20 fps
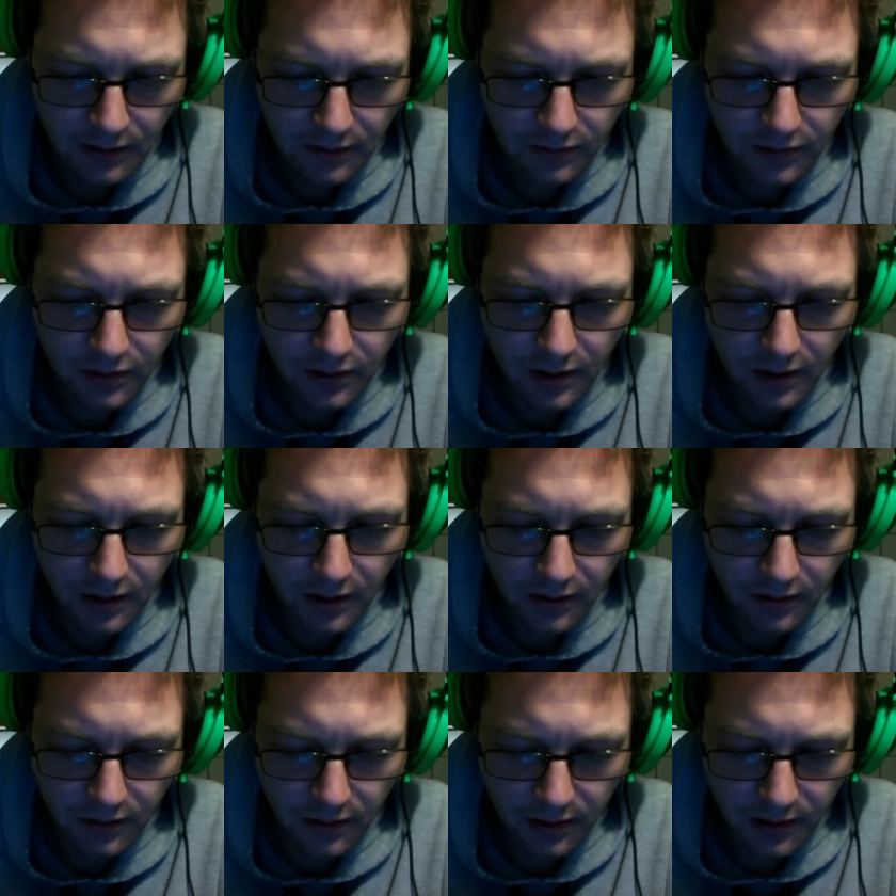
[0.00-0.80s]
just gonna
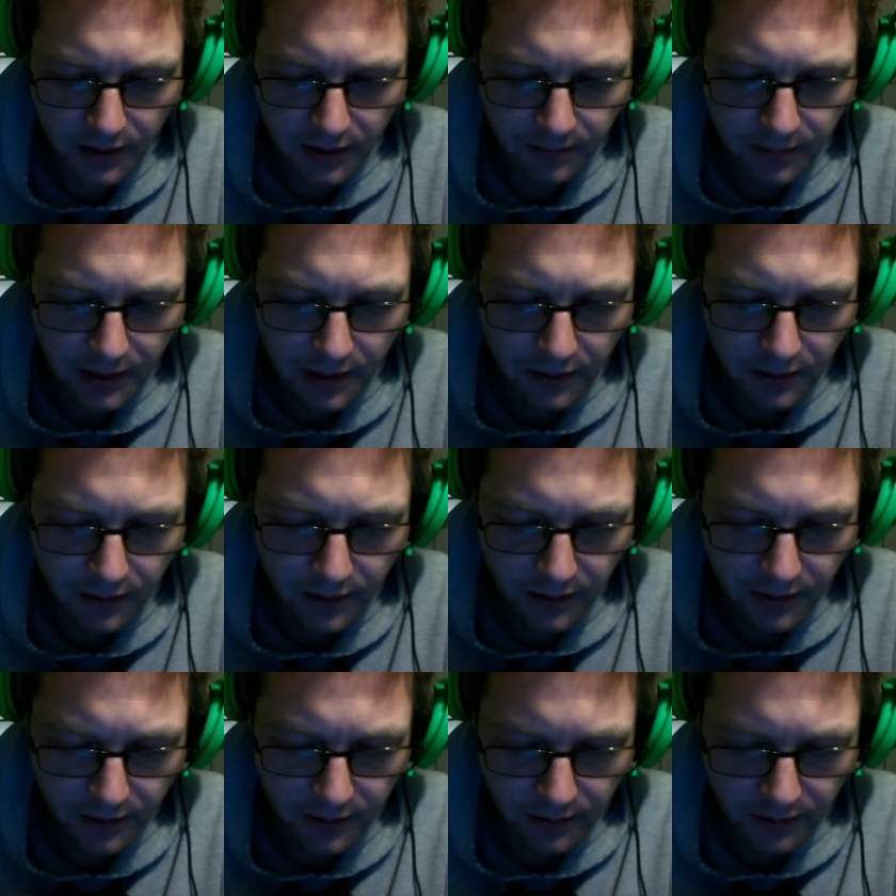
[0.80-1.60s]
go click power
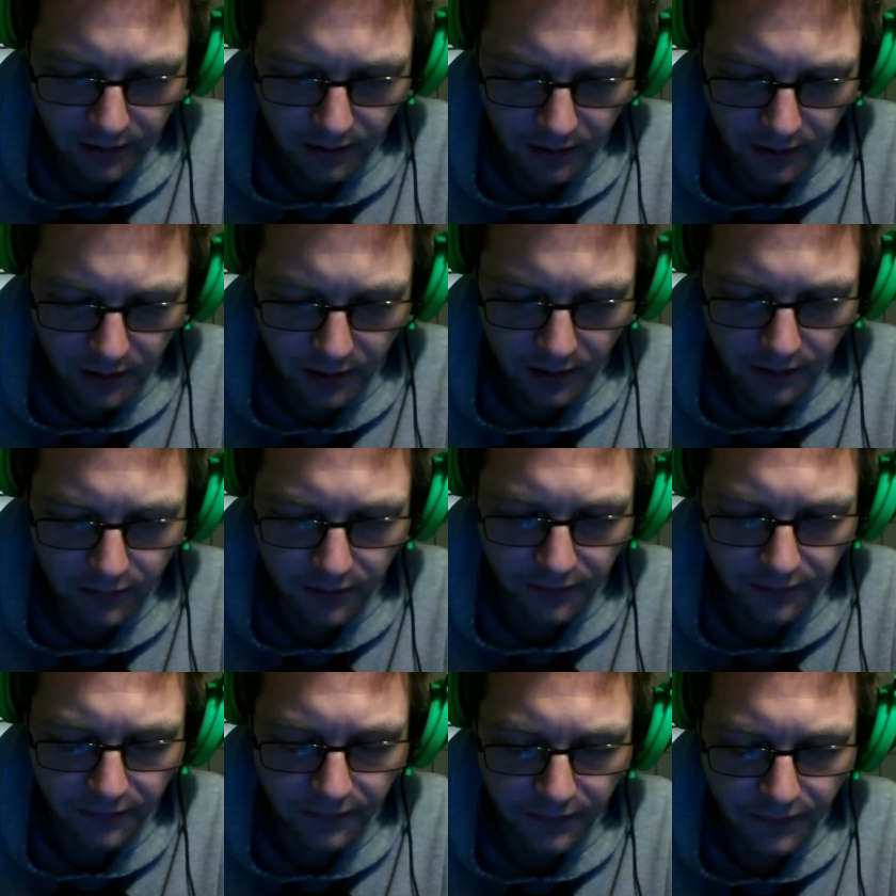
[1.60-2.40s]
here, one
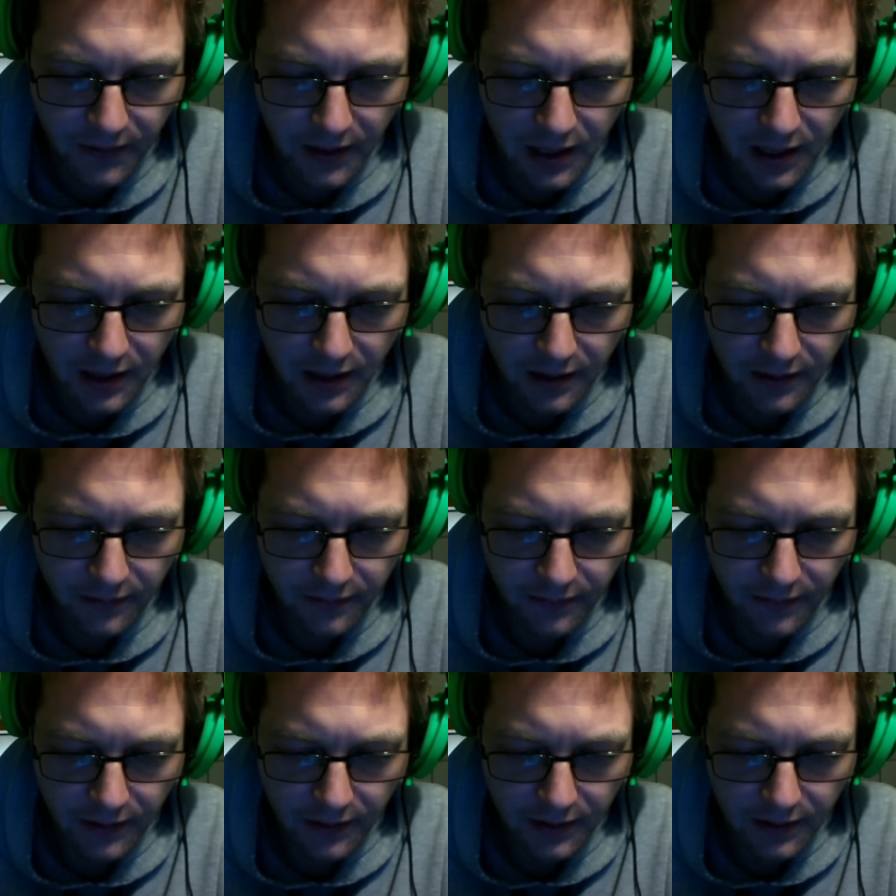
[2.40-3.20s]
hundred
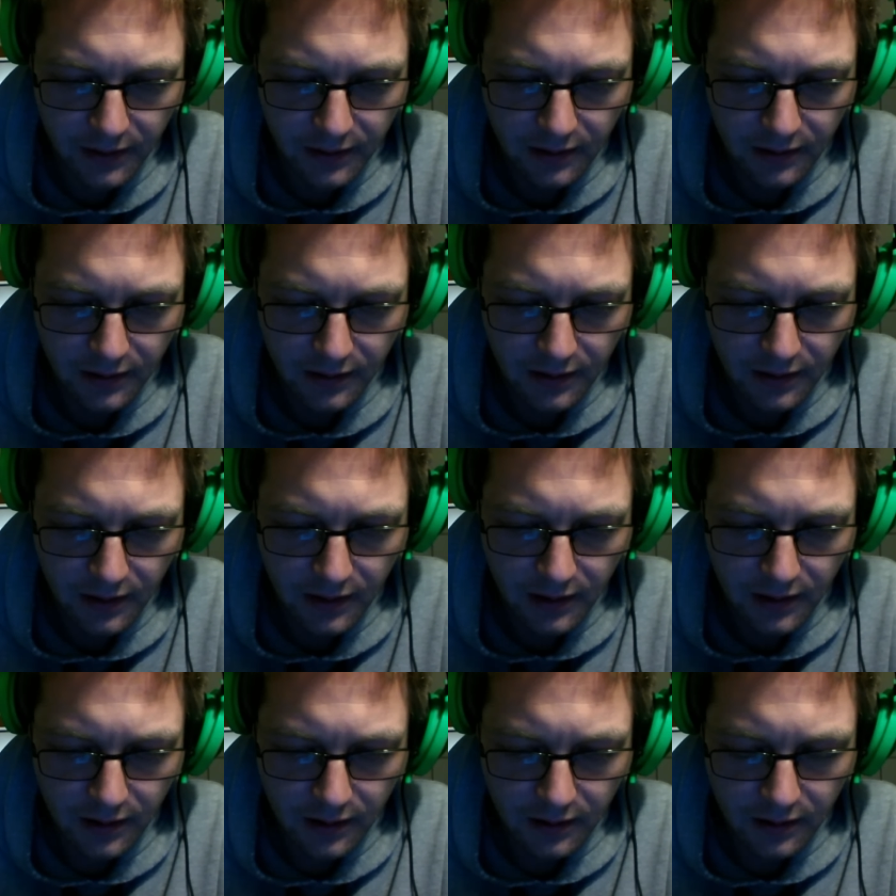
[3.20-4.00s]
five,
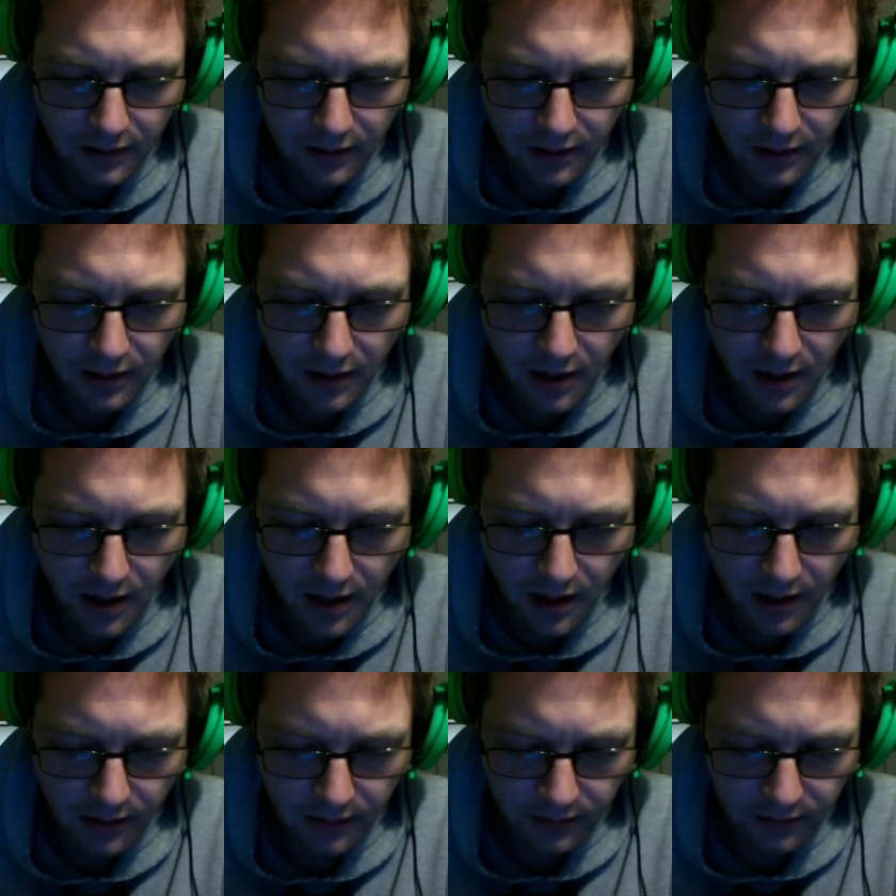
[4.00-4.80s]

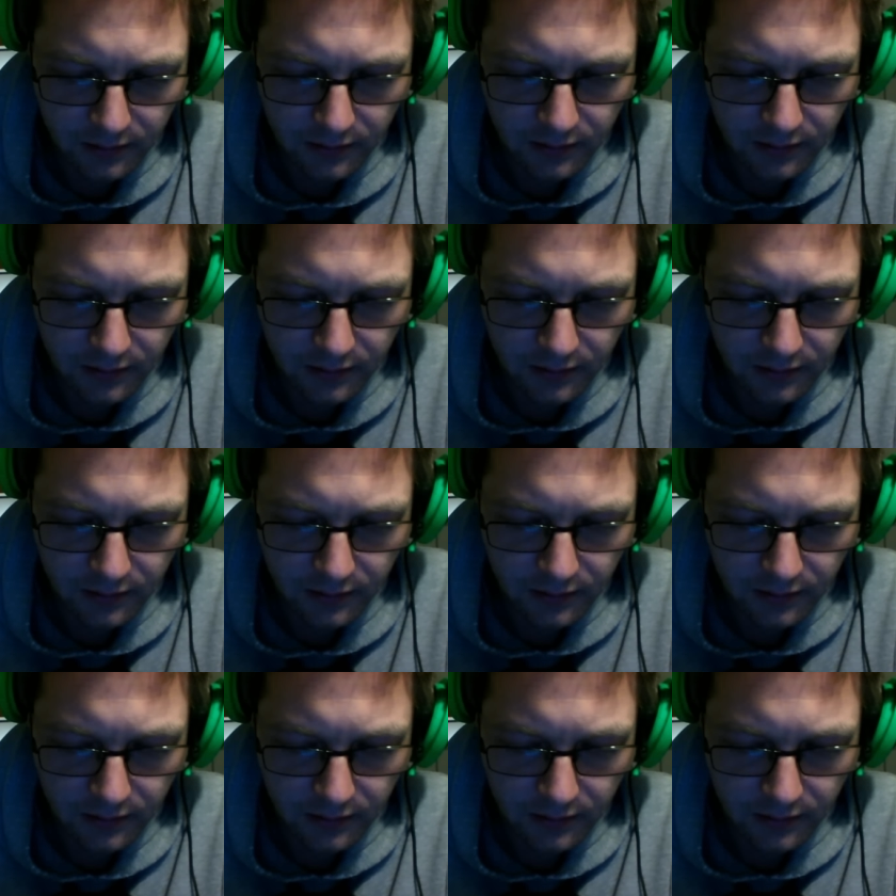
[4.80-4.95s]
yeah,